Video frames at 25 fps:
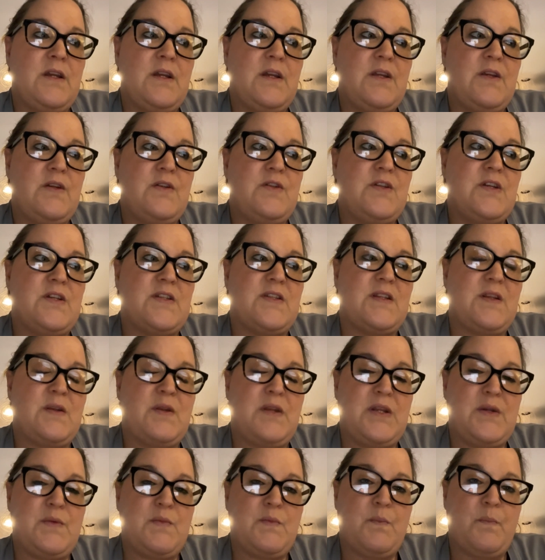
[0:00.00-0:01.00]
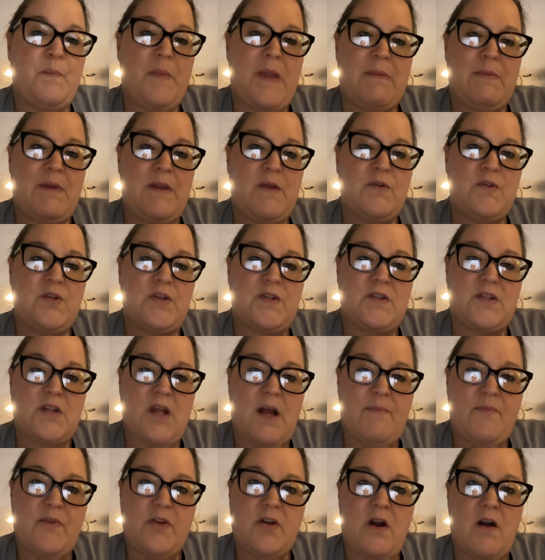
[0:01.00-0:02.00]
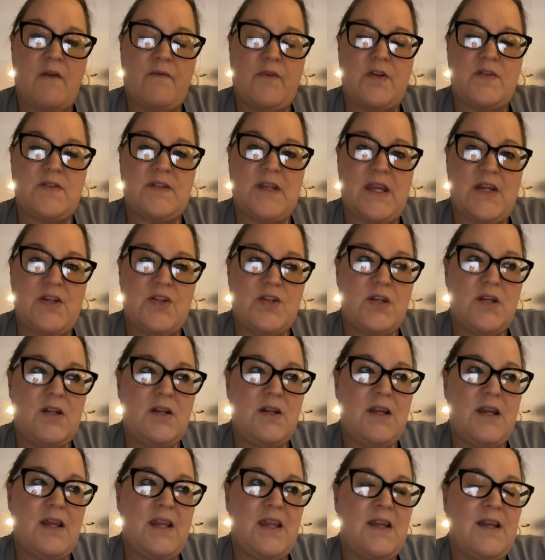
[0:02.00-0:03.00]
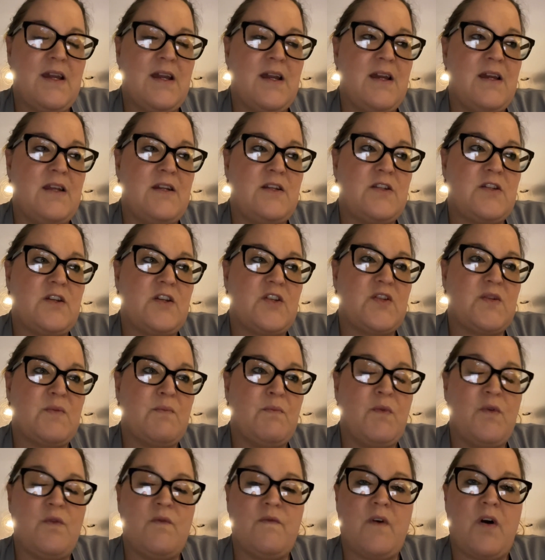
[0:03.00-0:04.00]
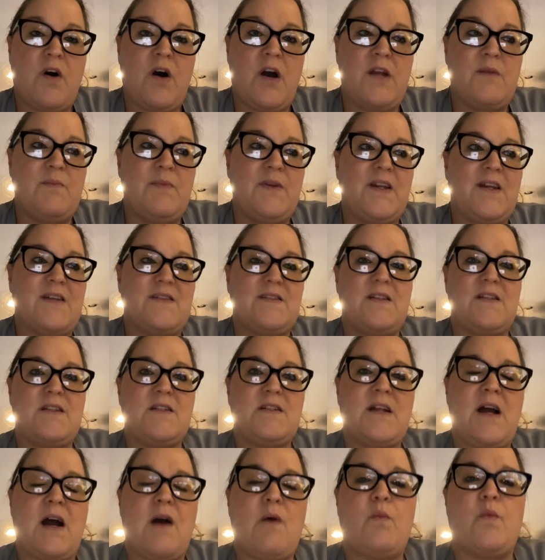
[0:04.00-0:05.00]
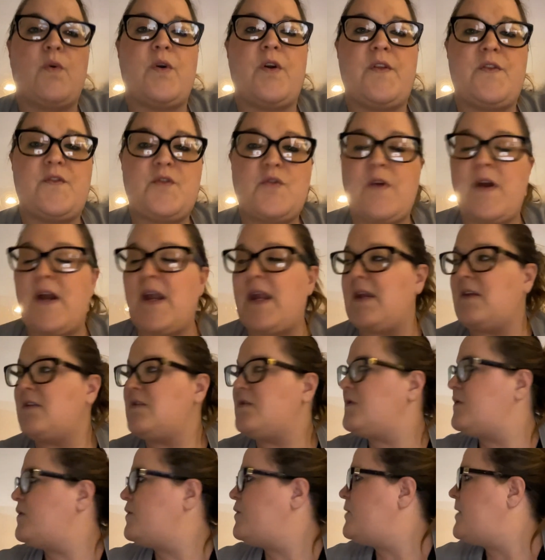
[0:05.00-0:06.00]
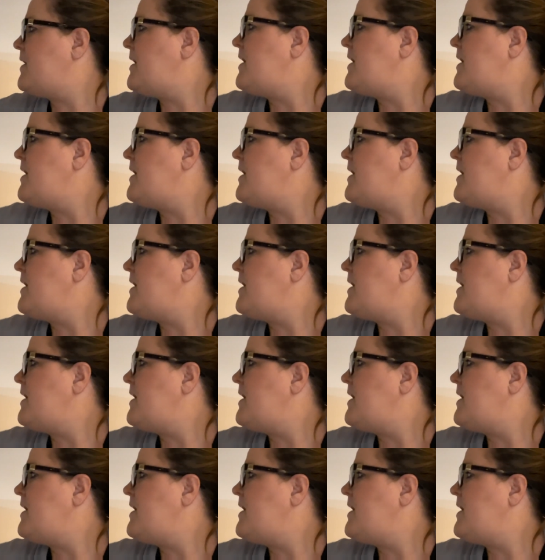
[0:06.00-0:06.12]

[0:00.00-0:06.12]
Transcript: you just maybe just stop the conversation and just move on, because it's not worth trying to